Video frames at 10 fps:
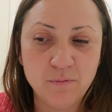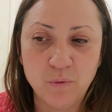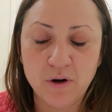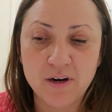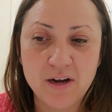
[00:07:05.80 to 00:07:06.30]

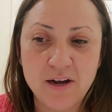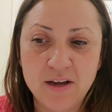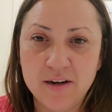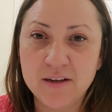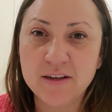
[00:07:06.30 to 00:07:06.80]
work
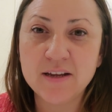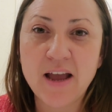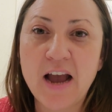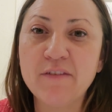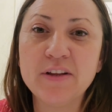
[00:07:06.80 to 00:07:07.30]
on
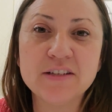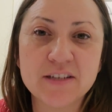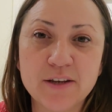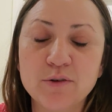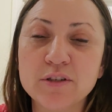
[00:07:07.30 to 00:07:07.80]
having
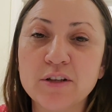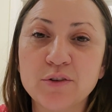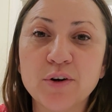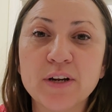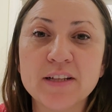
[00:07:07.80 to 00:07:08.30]
skills and
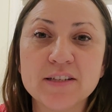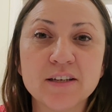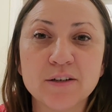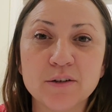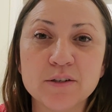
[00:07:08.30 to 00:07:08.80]
learning
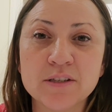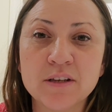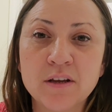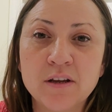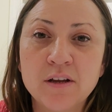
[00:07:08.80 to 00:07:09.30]
skills
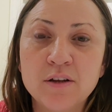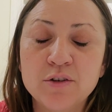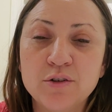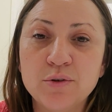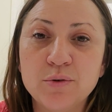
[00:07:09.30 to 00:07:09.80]

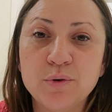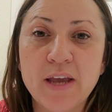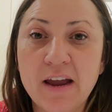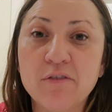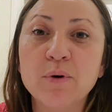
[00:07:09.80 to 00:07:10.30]
to
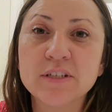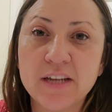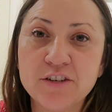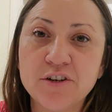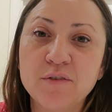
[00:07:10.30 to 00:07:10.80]
get everyone's
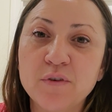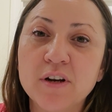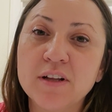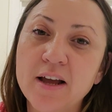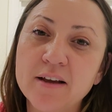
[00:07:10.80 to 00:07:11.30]
attention in
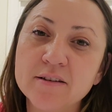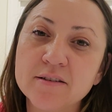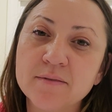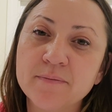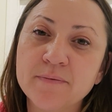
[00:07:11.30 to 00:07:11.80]
front of
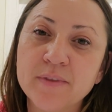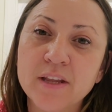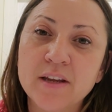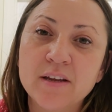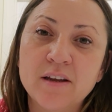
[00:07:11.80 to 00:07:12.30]
class.
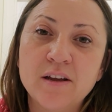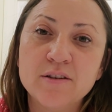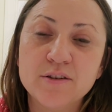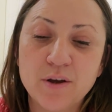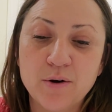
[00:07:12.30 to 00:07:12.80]

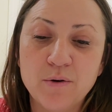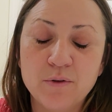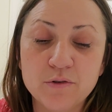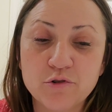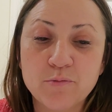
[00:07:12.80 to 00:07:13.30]
So
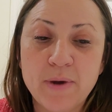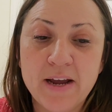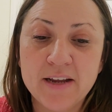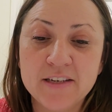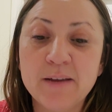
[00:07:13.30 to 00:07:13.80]
those were
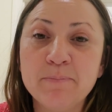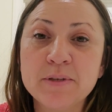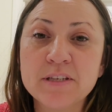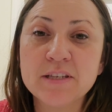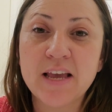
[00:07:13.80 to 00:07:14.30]
my
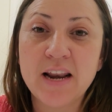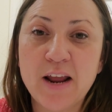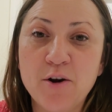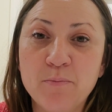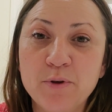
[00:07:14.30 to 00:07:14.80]
tips, and
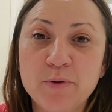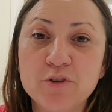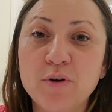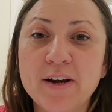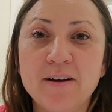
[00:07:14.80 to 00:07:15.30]
I hope you
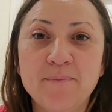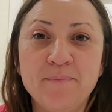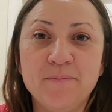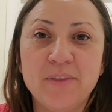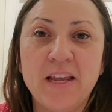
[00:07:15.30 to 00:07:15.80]
enjoyed them.
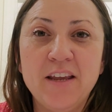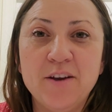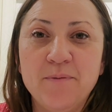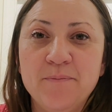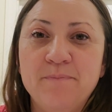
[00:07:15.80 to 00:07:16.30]
Thank
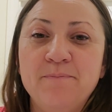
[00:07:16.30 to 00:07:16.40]
you.